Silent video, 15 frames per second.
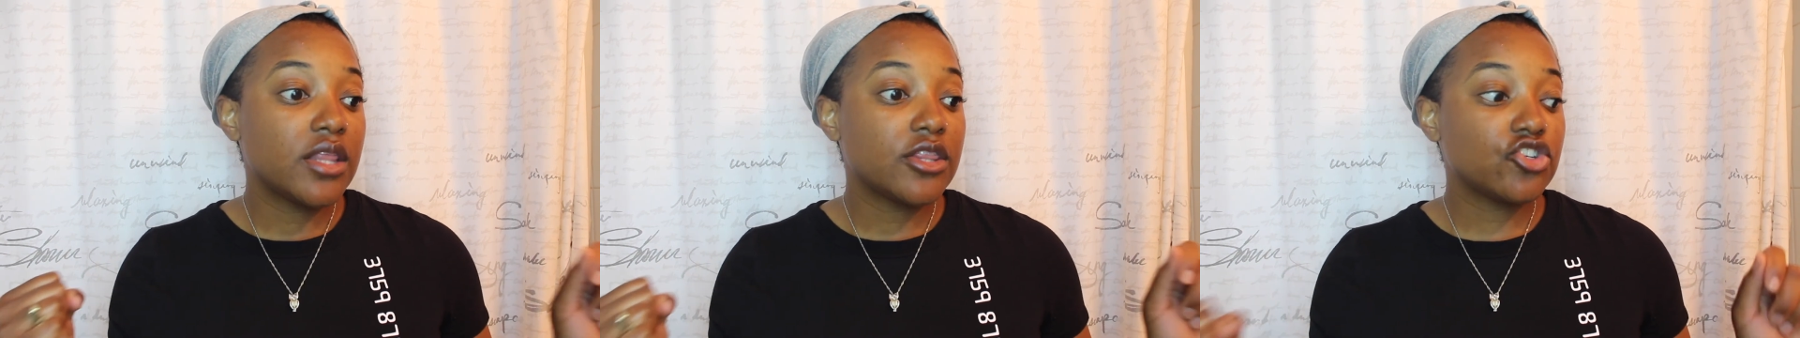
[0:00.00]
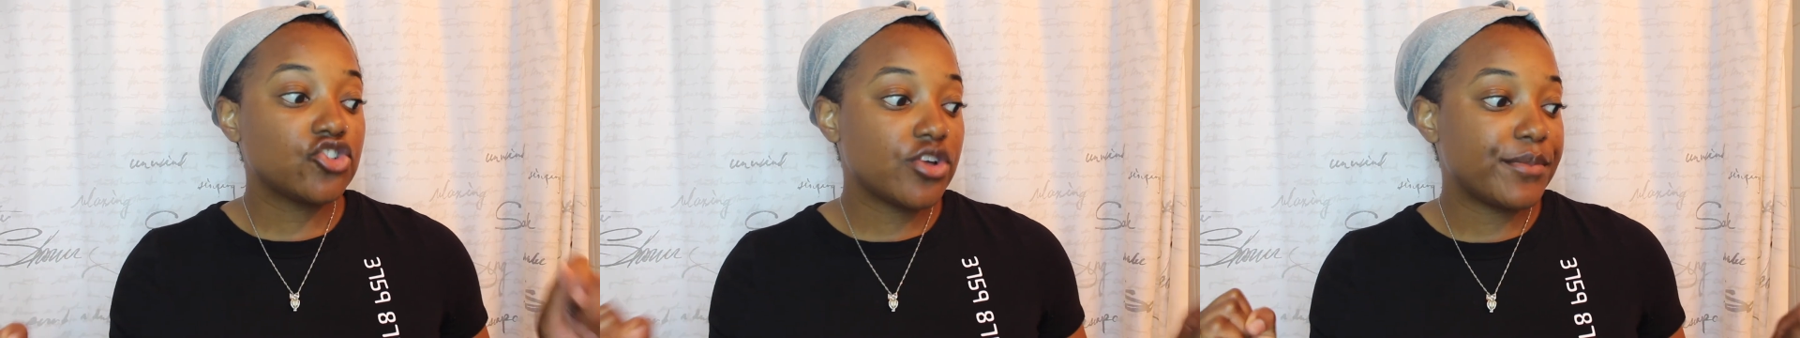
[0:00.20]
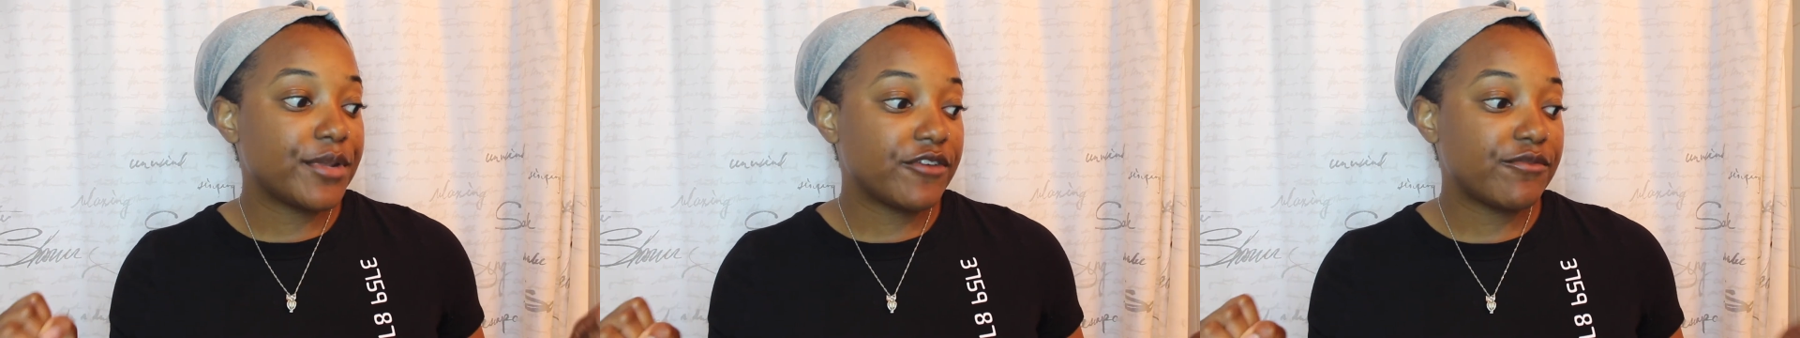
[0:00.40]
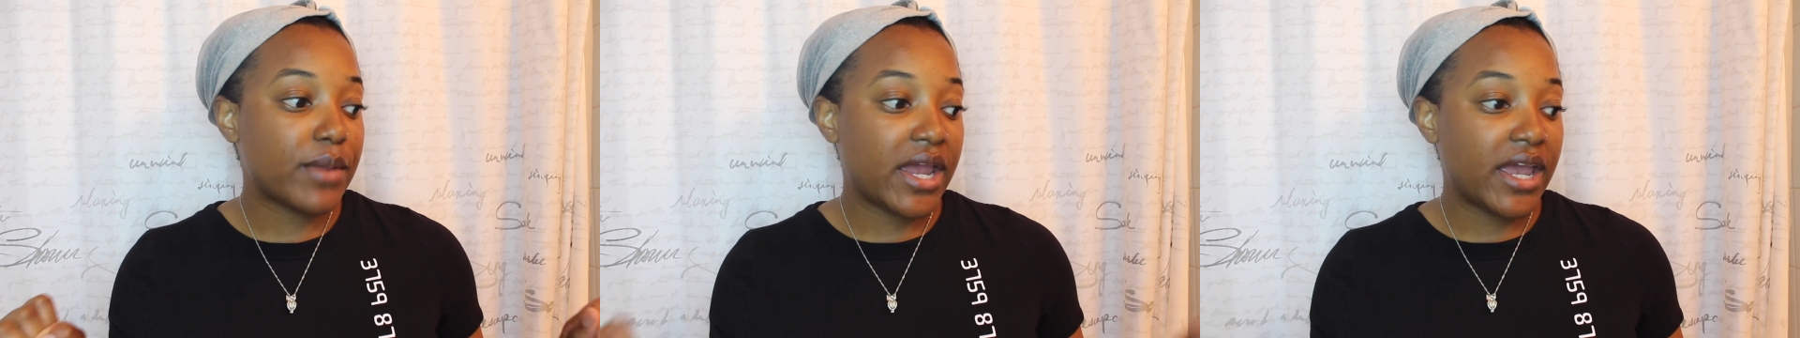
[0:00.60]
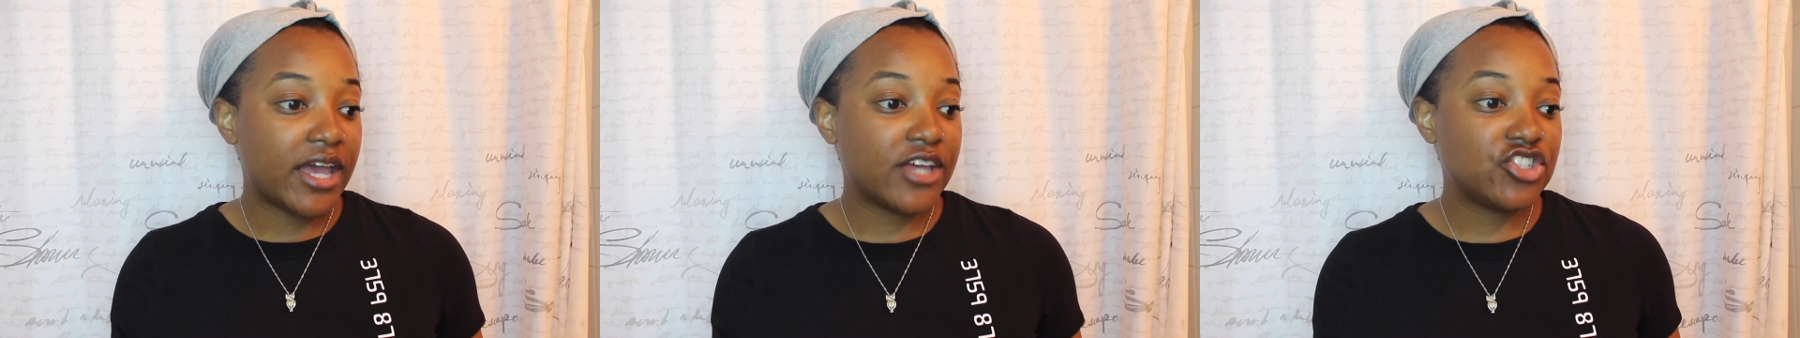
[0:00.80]
the trimming of
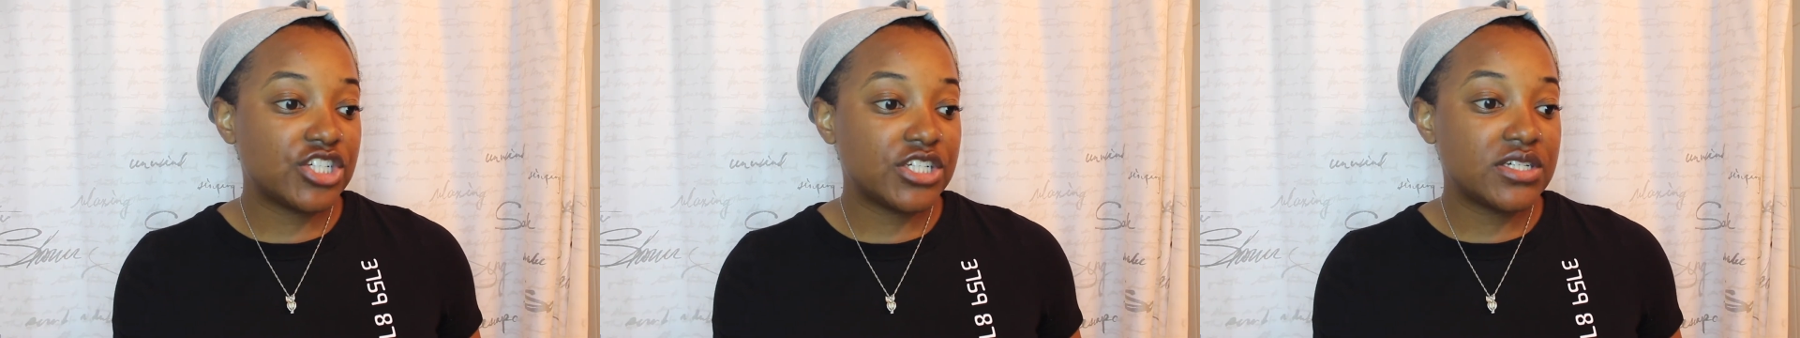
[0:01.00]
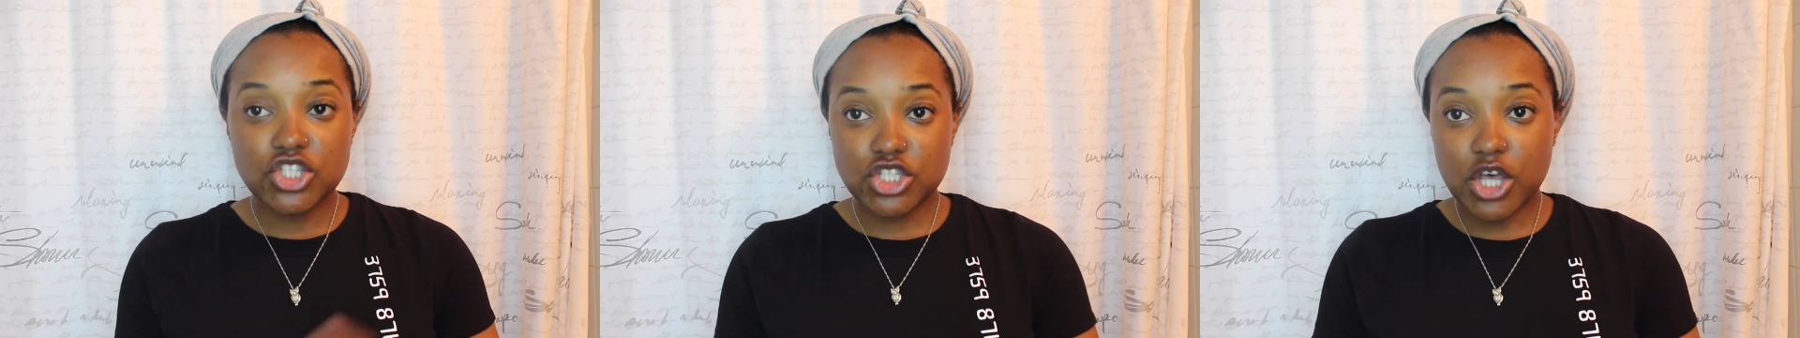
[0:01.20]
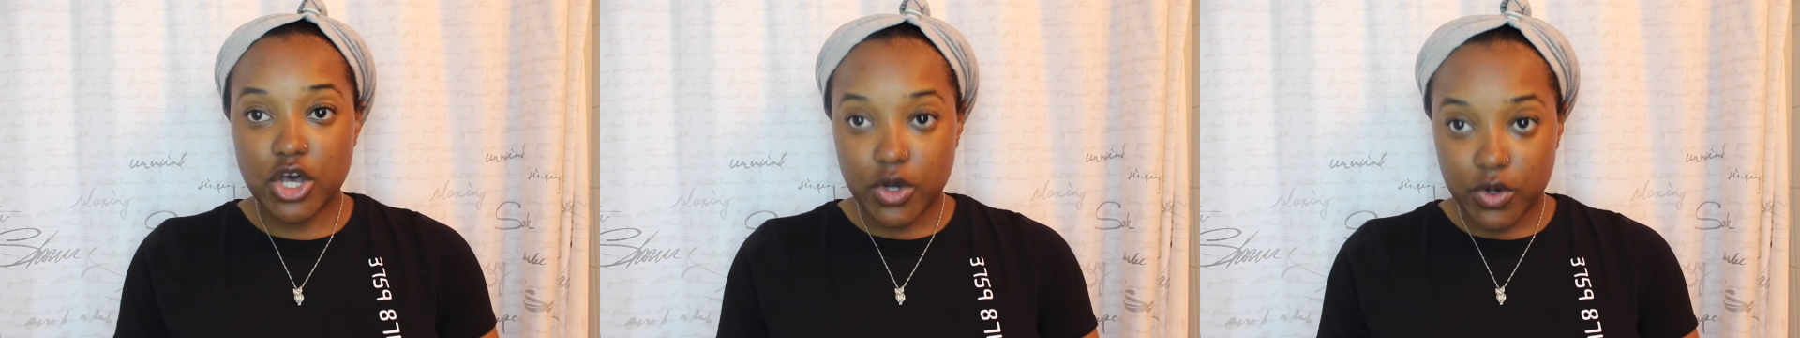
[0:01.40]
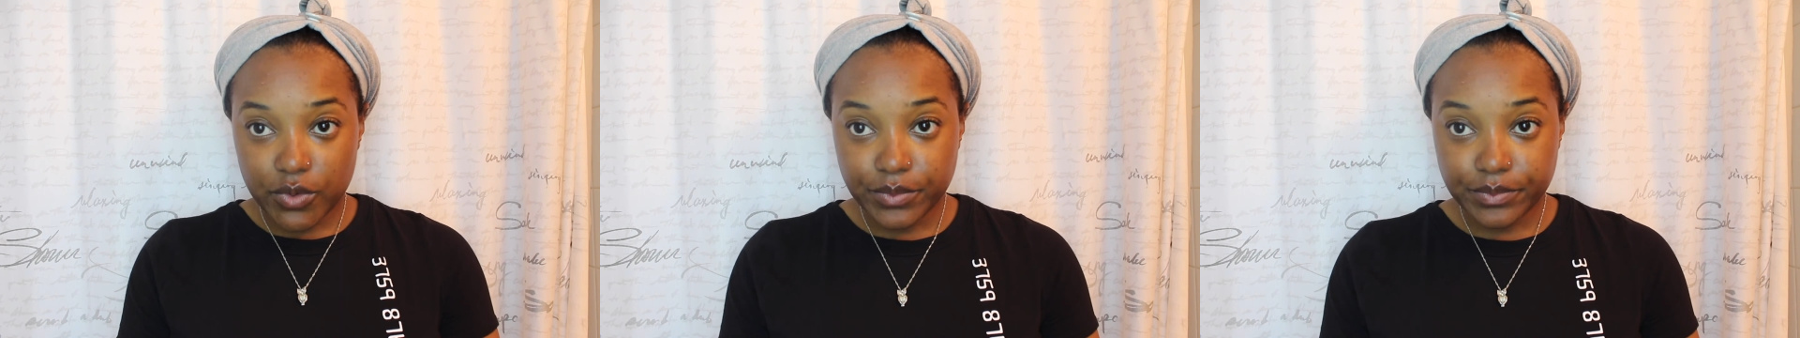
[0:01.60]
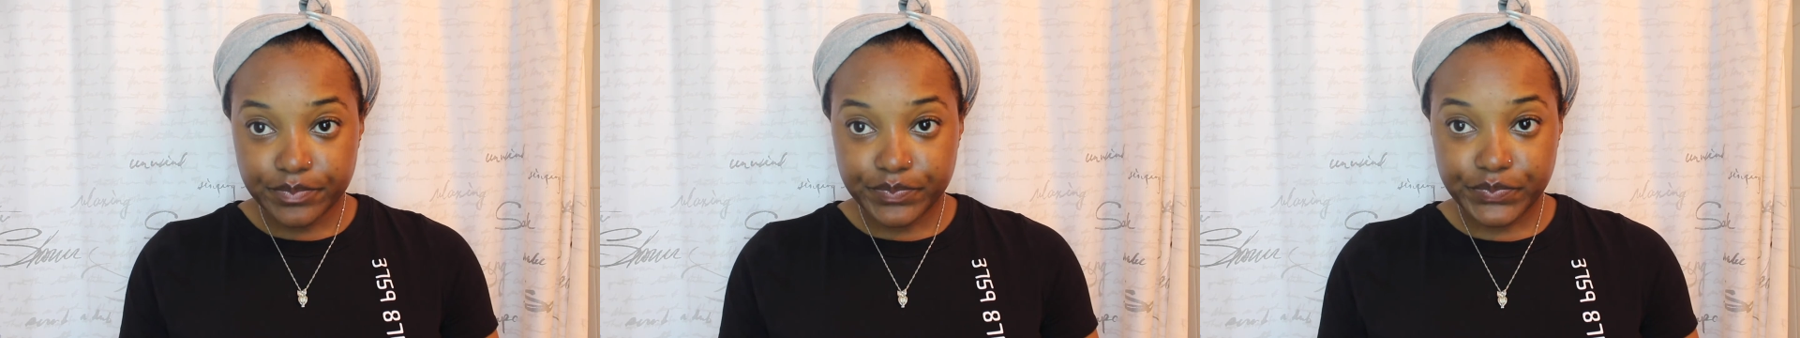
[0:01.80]
my edges.
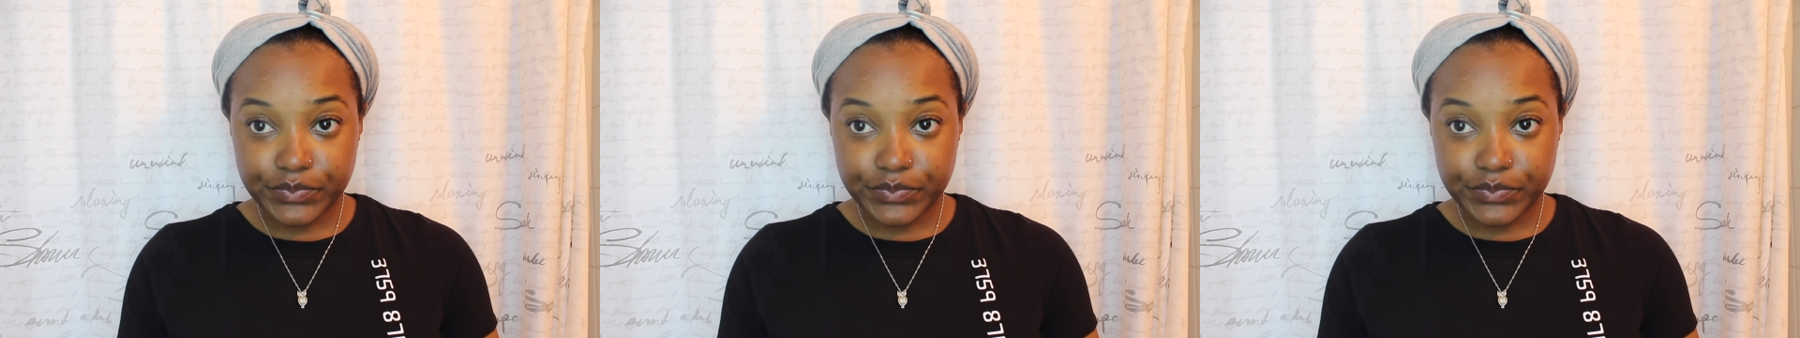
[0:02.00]
So